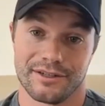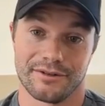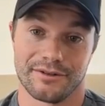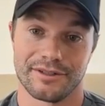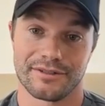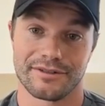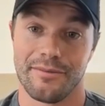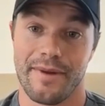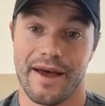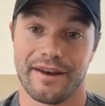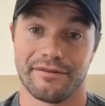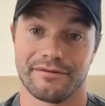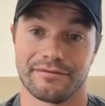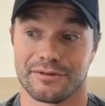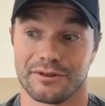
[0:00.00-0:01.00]
it
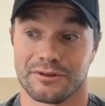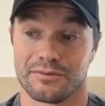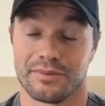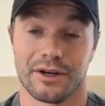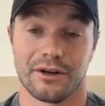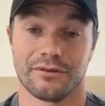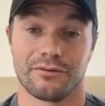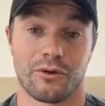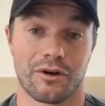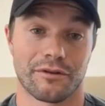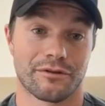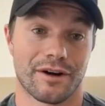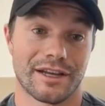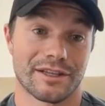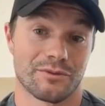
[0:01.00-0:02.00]
was built for
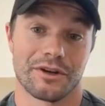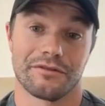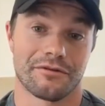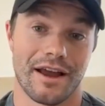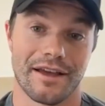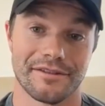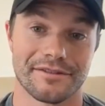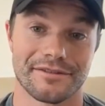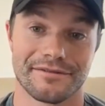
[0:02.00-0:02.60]
friends with friends.